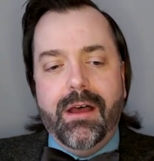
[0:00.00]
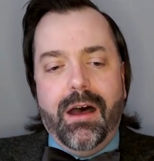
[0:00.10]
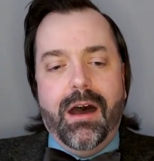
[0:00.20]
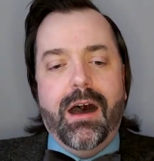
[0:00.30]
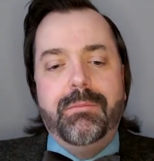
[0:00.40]

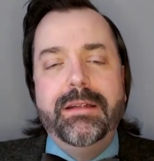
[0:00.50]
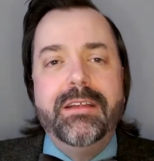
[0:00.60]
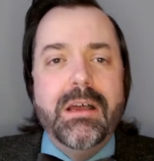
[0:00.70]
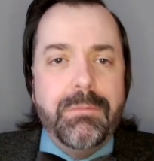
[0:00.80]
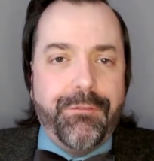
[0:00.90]
But
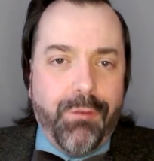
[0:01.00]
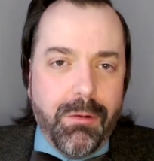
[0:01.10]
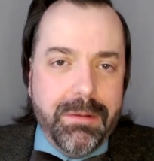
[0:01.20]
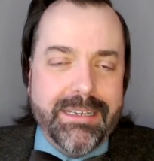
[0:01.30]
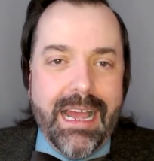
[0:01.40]

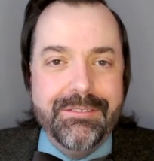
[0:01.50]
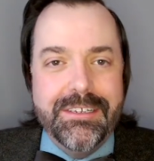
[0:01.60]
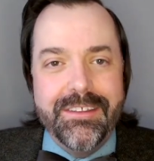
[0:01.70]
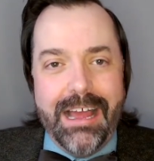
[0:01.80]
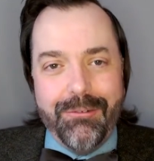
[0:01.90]
before we dive
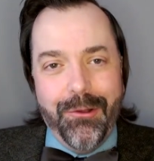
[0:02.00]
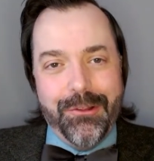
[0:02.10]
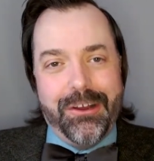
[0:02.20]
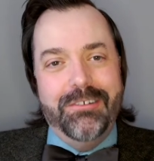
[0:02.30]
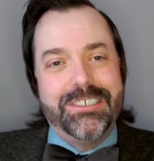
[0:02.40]
into that
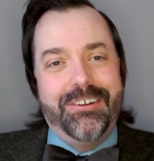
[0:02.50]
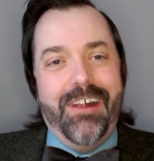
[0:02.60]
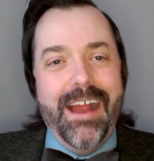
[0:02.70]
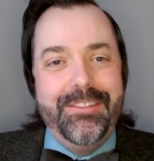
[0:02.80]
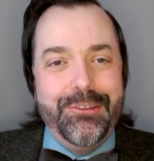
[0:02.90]
roller coaster
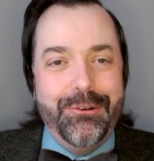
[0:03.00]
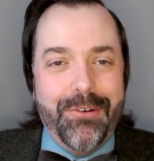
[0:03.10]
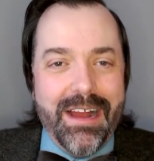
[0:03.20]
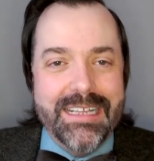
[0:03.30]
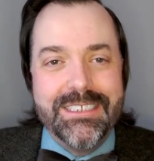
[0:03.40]
ride through
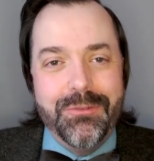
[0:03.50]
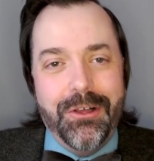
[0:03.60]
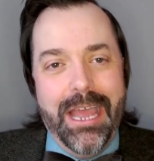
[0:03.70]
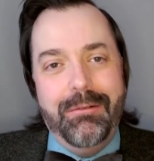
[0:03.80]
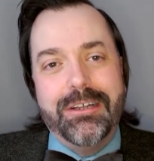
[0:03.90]
rights, well,
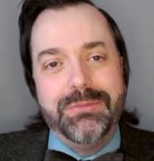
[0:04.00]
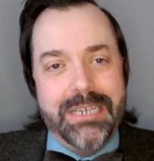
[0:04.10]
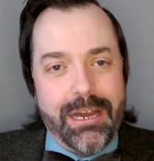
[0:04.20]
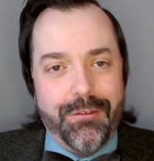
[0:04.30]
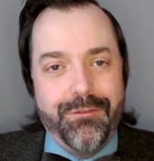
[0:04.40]
hey, why don't we
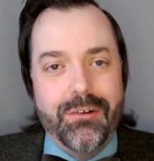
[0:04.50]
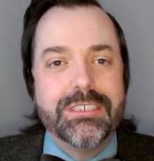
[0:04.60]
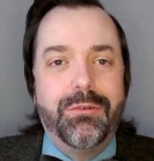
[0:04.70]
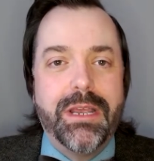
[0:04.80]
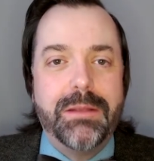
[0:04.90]
take our
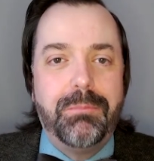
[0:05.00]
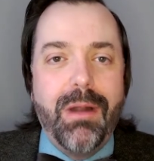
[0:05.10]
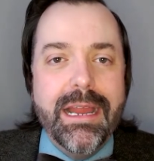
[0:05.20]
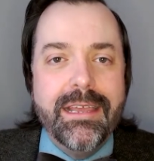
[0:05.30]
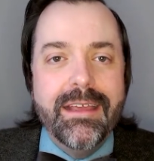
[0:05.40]
first quick
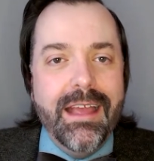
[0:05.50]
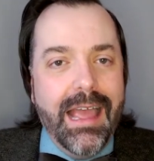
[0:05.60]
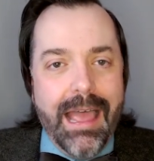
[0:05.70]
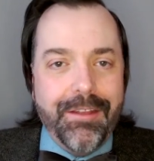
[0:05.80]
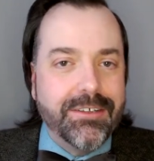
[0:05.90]
break,
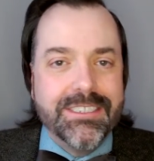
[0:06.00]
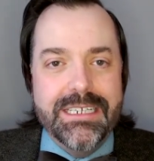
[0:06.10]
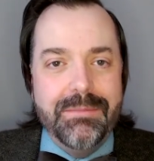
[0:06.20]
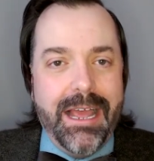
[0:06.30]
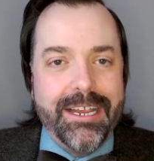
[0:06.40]
and then I'll see
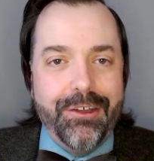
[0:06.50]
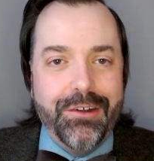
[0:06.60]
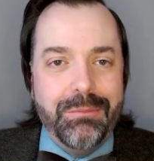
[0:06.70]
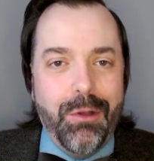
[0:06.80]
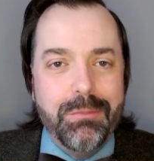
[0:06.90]
you back here
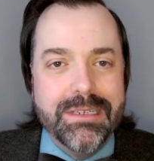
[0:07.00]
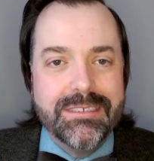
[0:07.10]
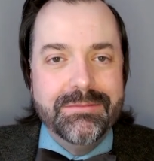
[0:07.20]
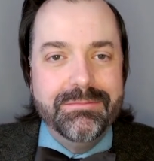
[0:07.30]
in a moment.